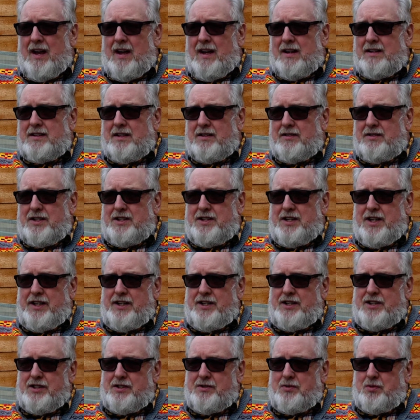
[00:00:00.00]
So the
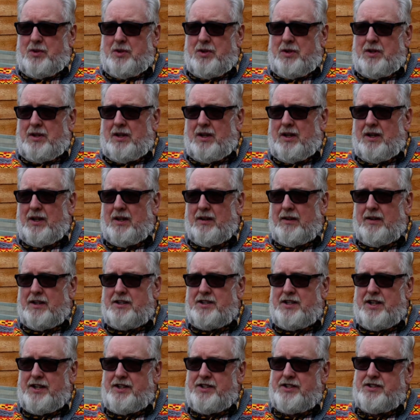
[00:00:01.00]
teachers were the
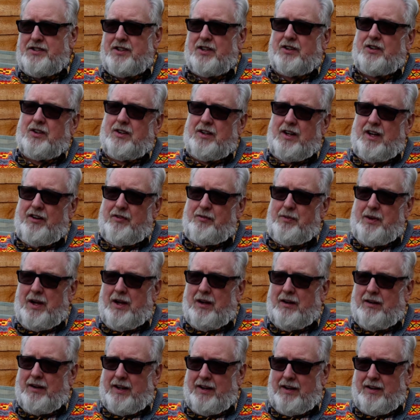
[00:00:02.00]
teachers that got left
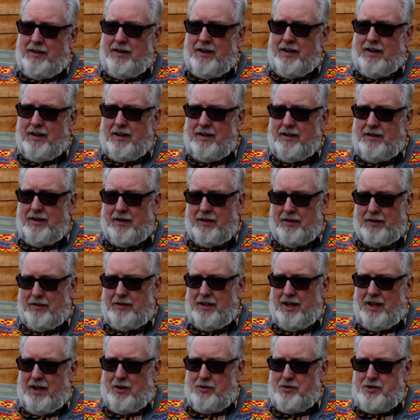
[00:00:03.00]
behind. You know,
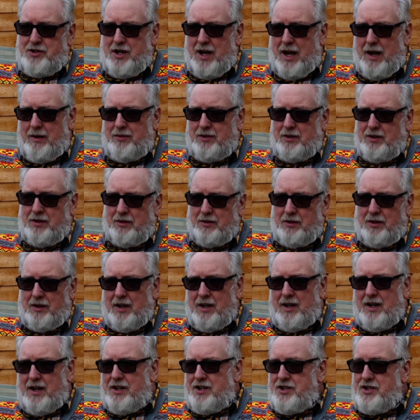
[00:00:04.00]
the old chaps who
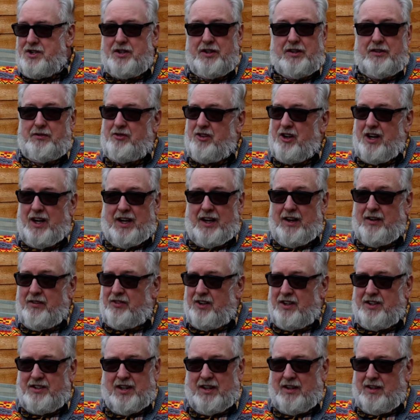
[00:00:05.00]
should have really have
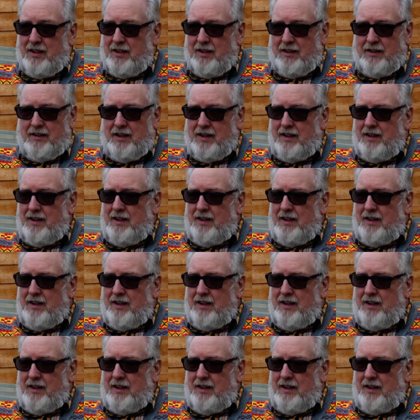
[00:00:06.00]
retired.